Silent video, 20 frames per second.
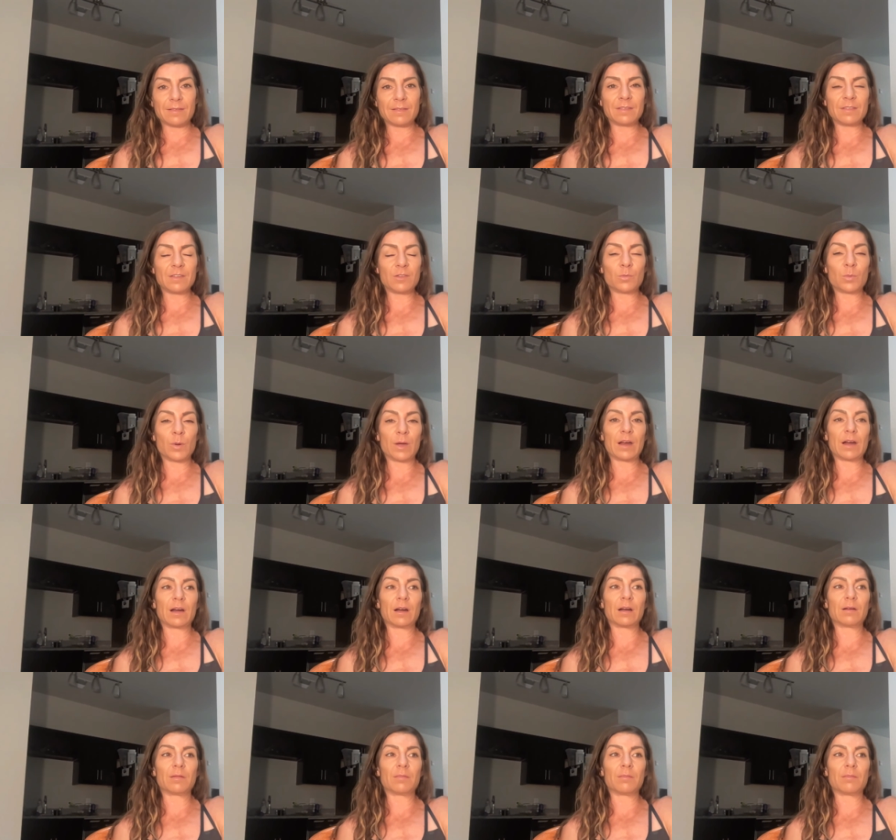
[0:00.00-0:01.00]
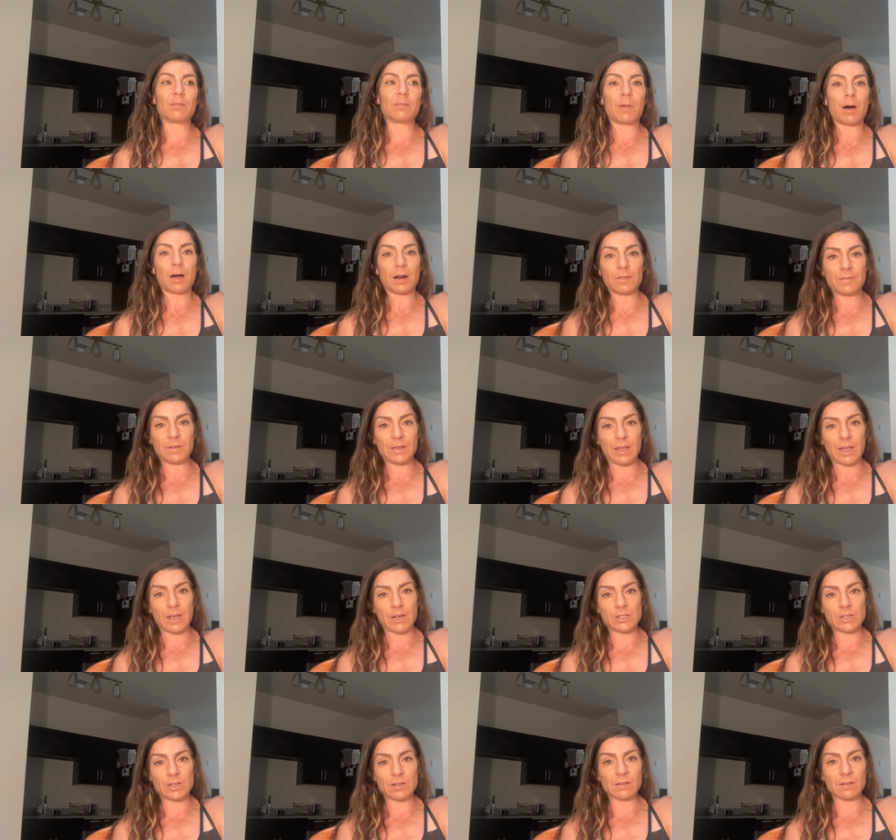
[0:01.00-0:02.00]
this is where
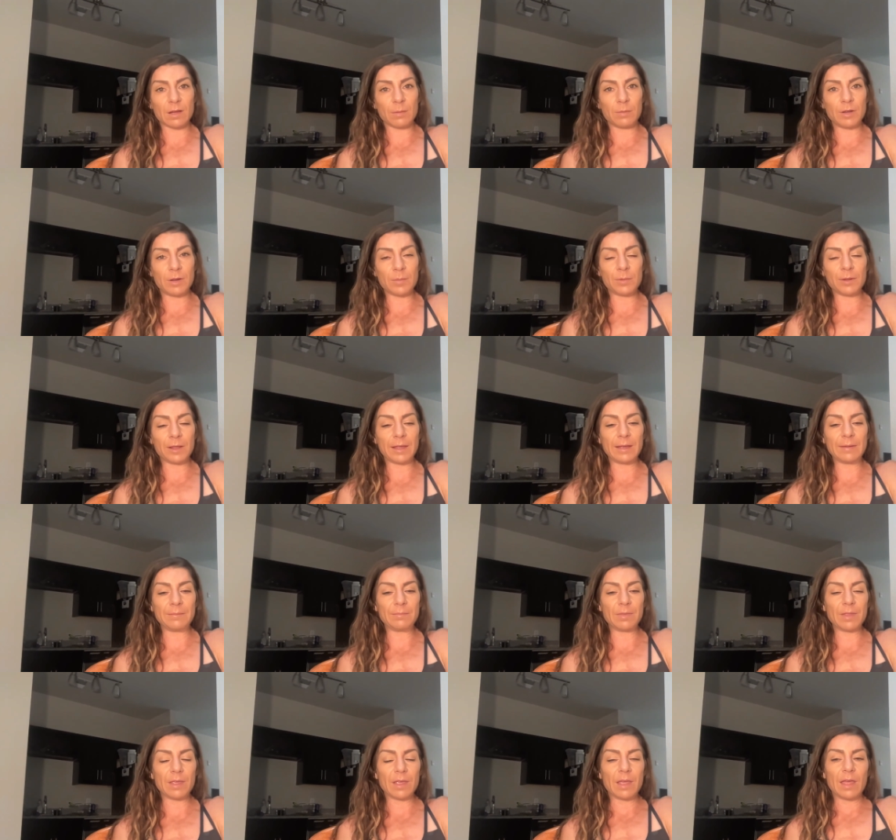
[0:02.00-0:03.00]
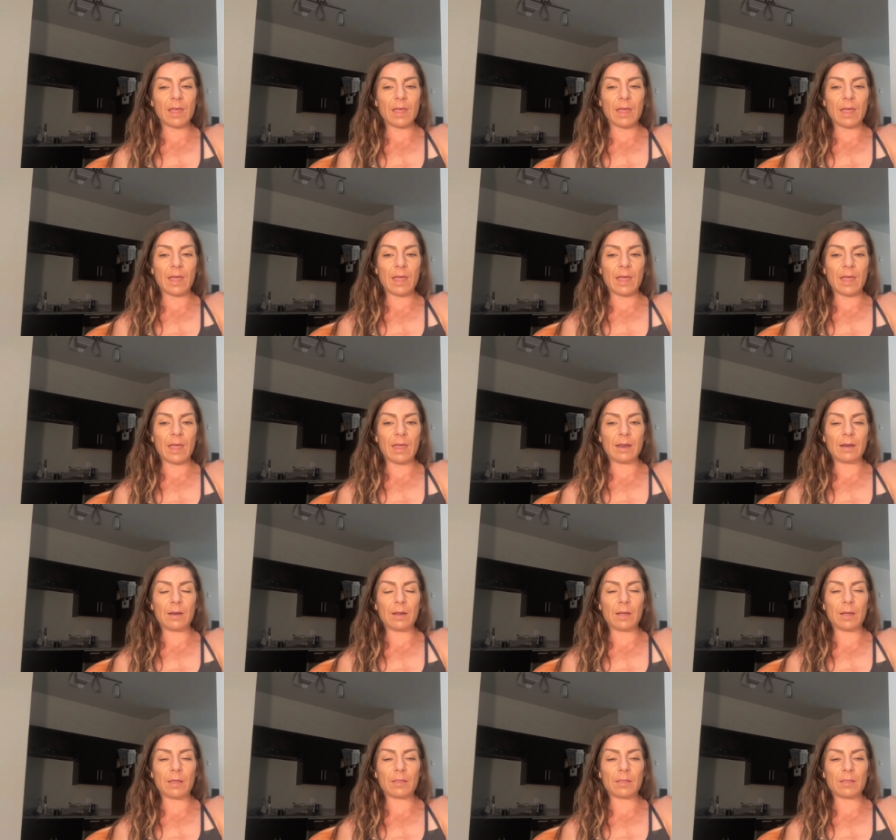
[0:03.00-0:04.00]
modifications come into play. And
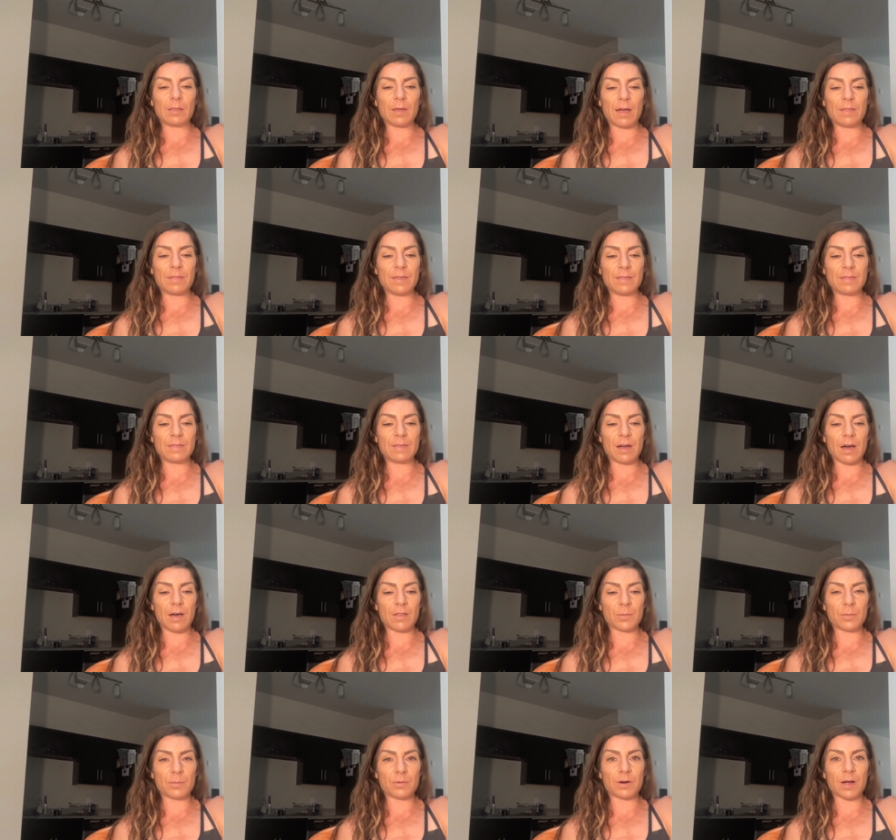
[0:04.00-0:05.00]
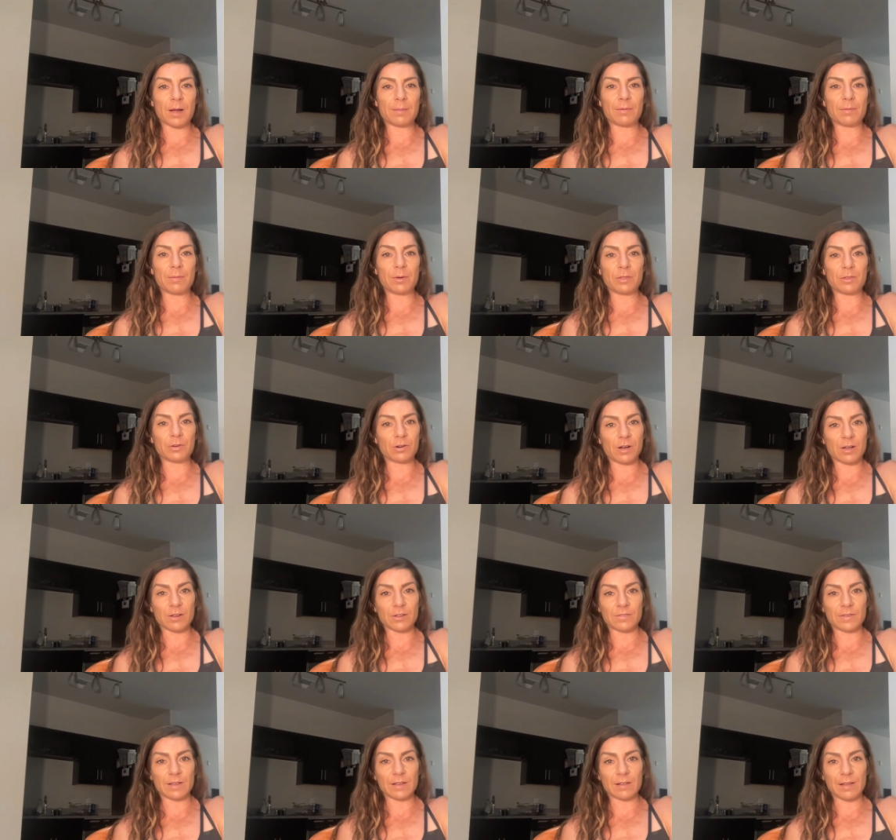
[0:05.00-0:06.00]
I think the other problem with
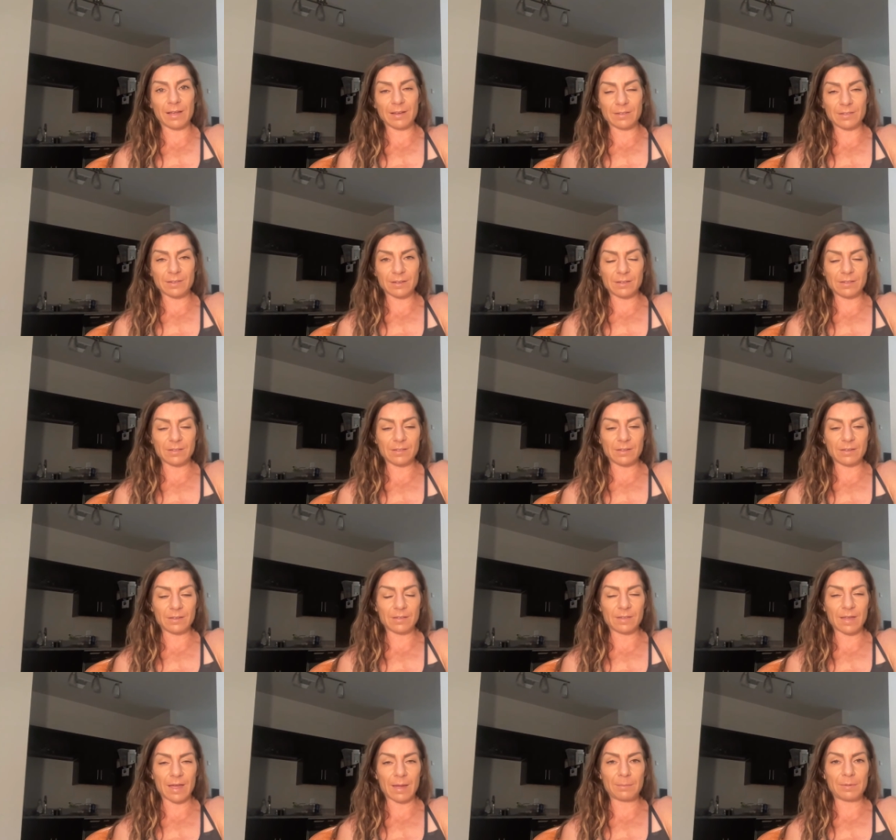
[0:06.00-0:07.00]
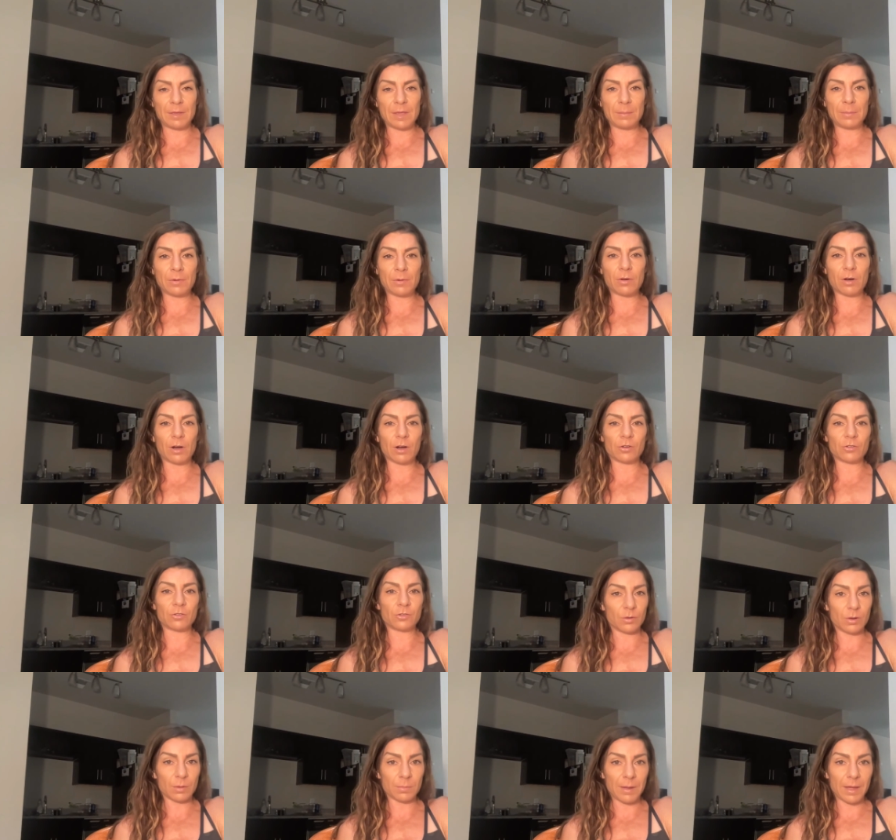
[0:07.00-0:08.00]
CrossFit classes is that people are
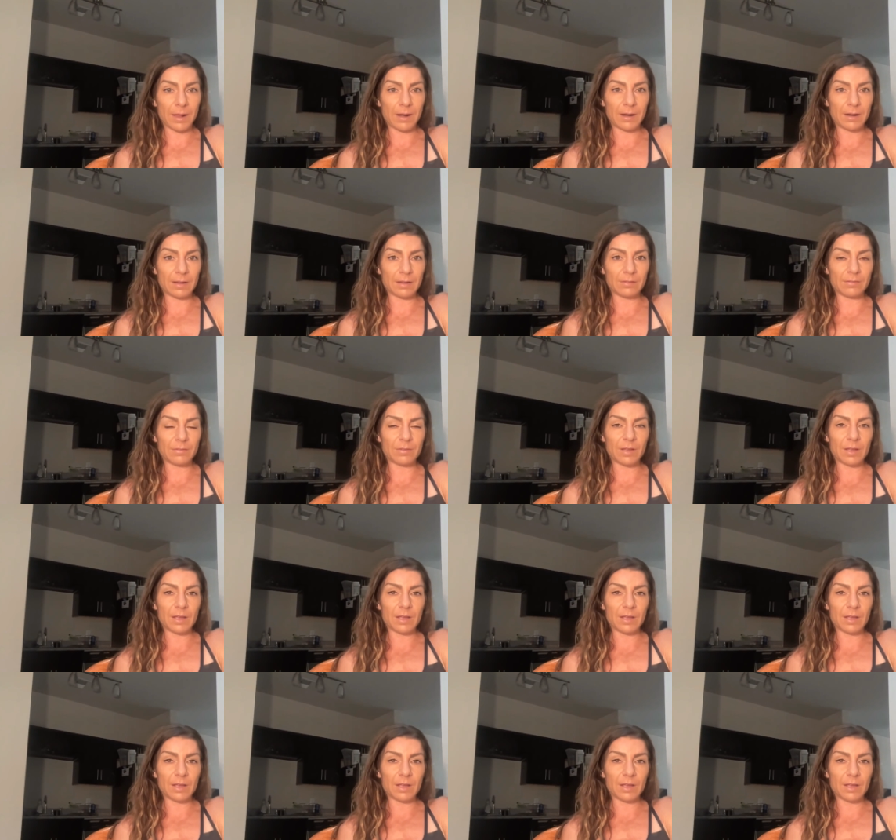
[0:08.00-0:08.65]
so competitive